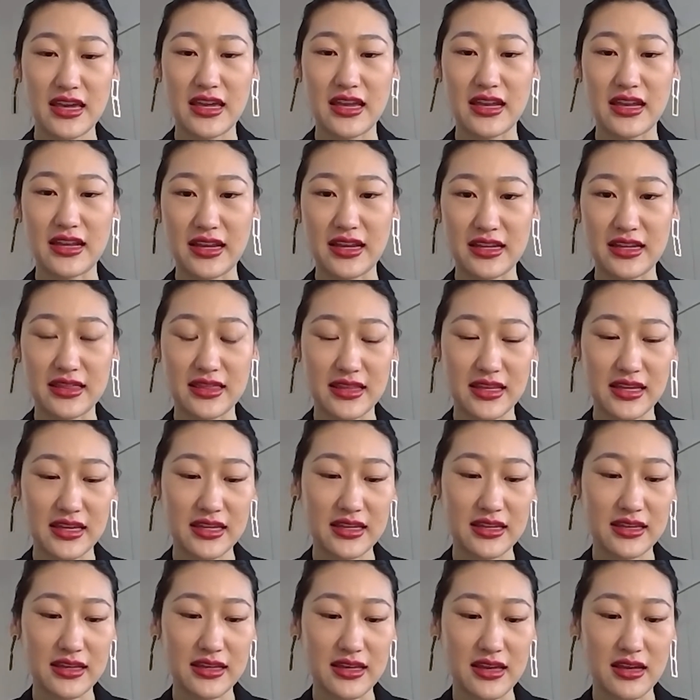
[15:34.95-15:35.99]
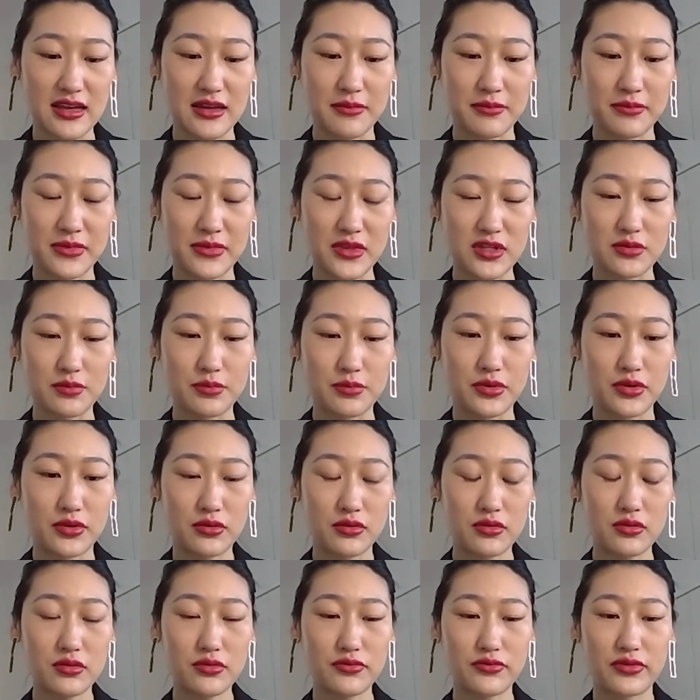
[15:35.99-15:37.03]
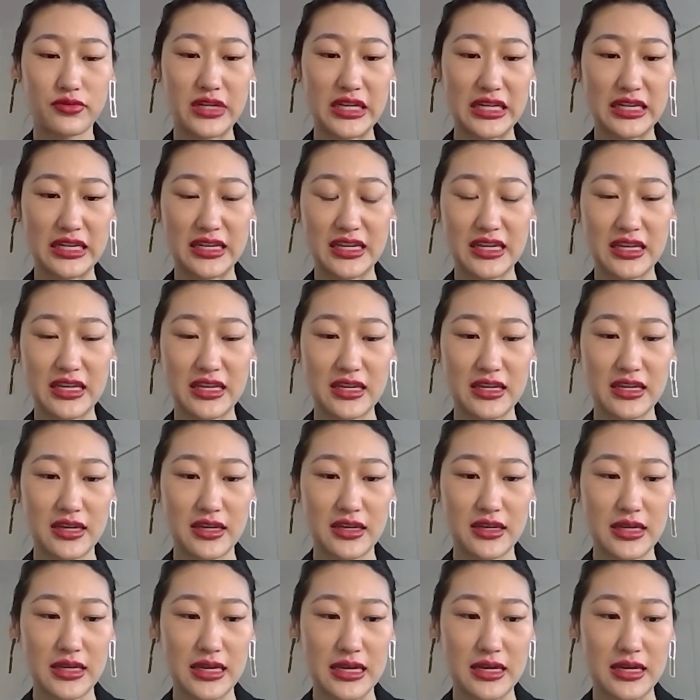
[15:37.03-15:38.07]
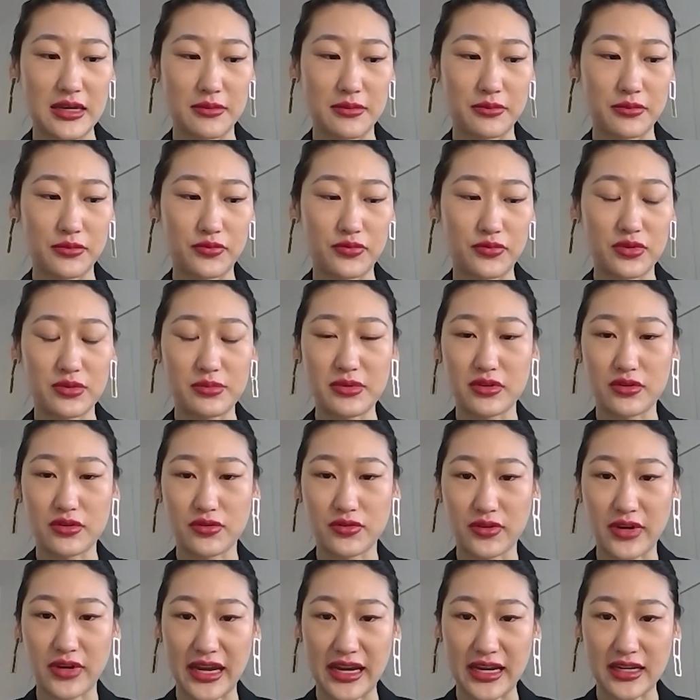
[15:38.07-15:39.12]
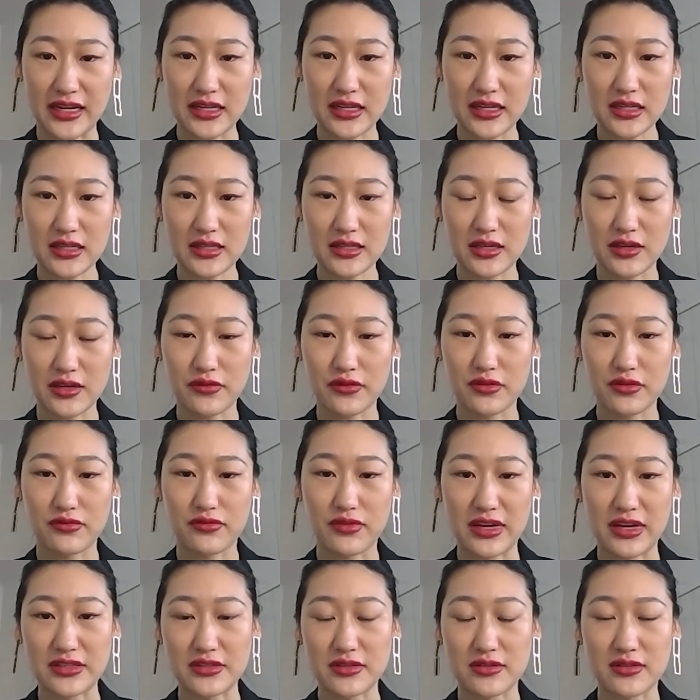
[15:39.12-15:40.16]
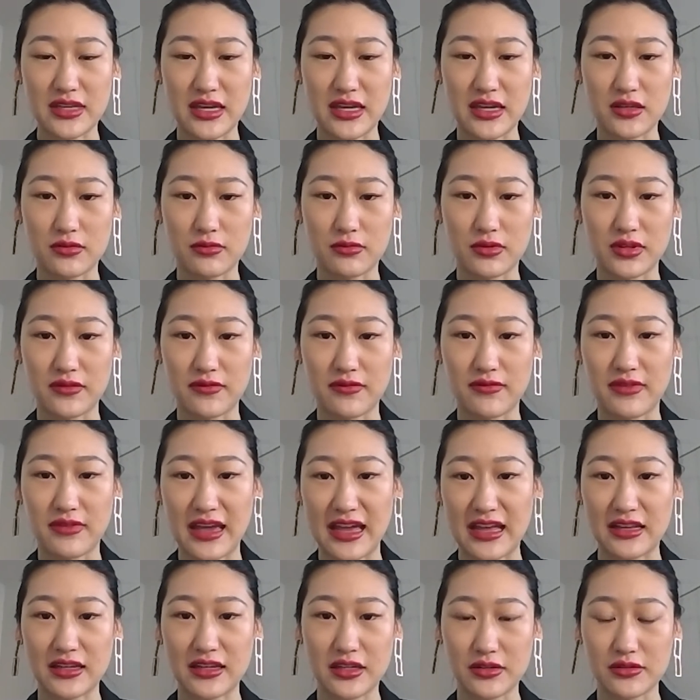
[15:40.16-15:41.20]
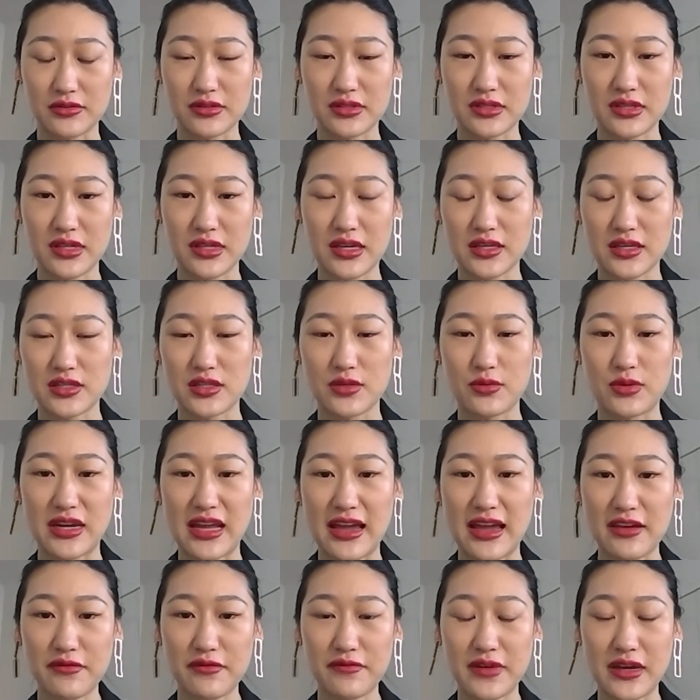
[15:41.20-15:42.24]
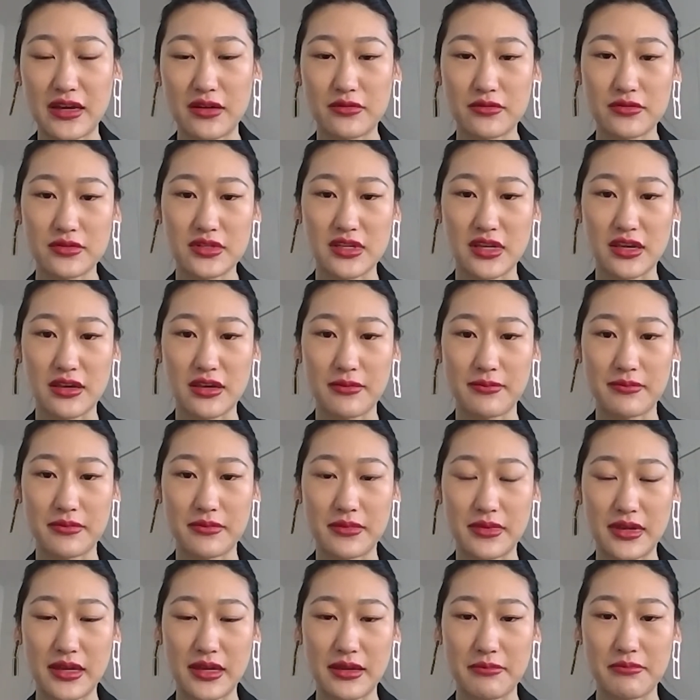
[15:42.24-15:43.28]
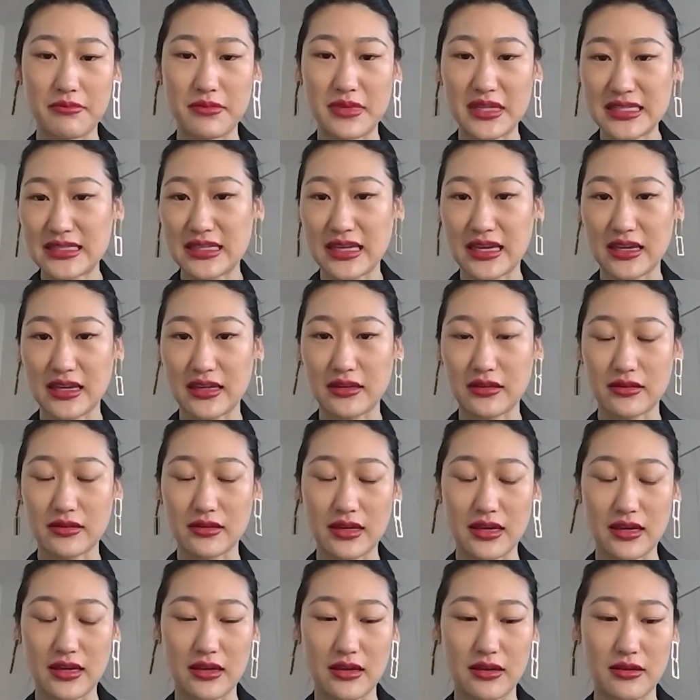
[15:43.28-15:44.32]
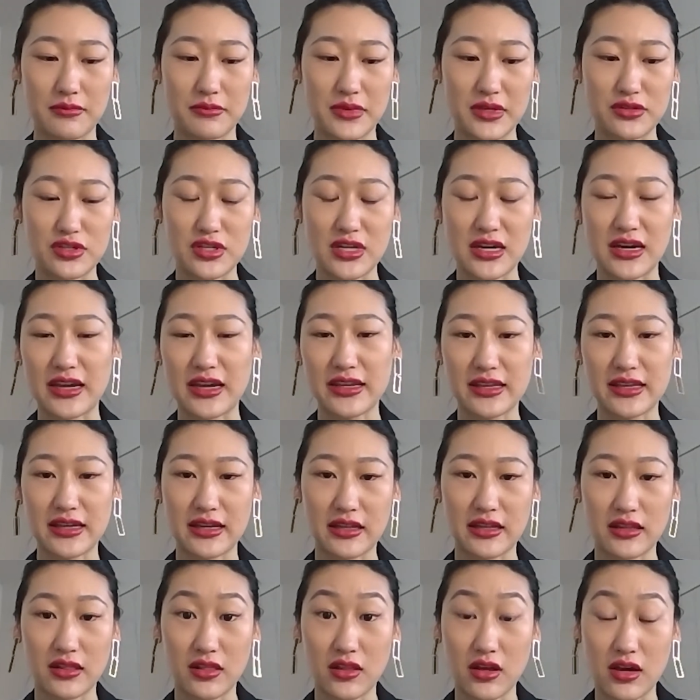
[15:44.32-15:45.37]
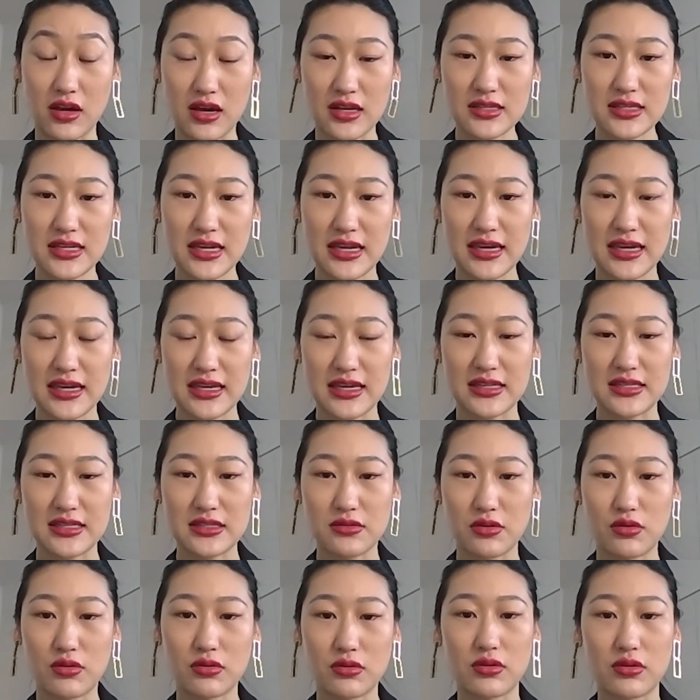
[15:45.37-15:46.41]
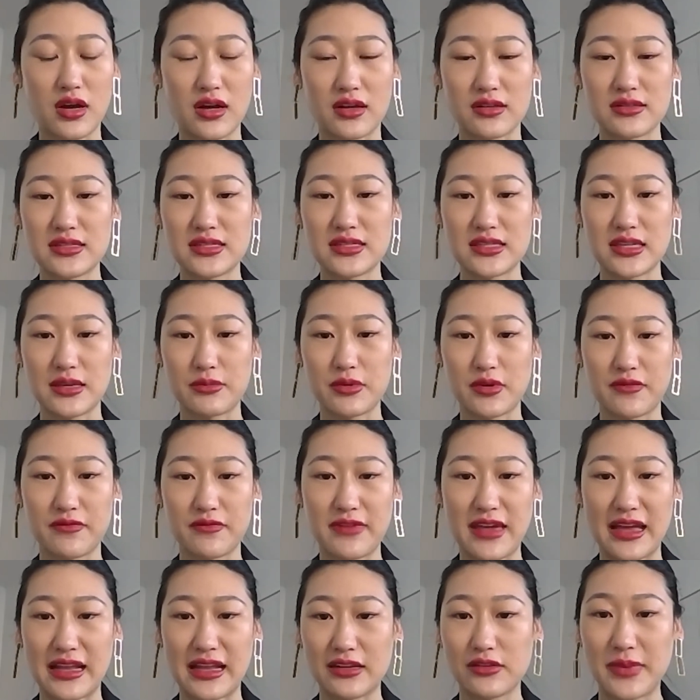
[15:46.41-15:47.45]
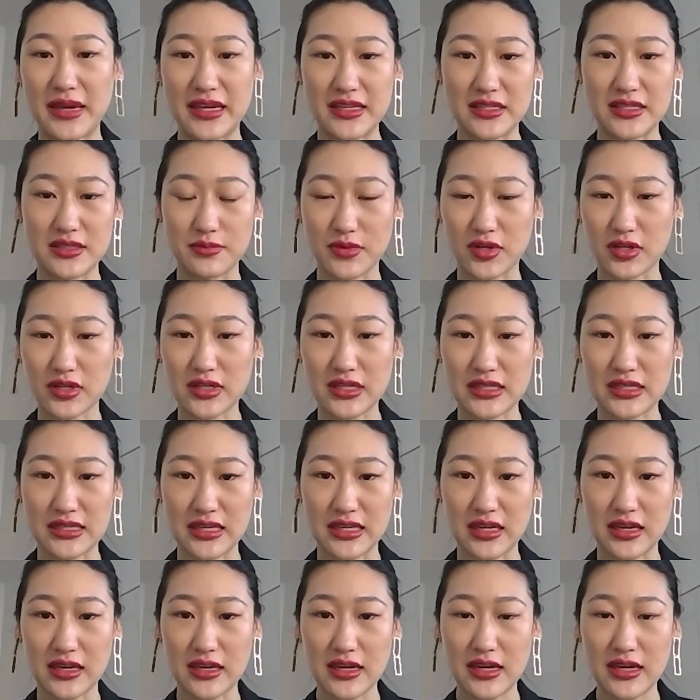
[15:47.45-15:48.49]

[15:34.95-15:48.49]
And I think the pull really will be created if you resonate with values. So what I found missing in China a lot is the whole concept of value-based marketing.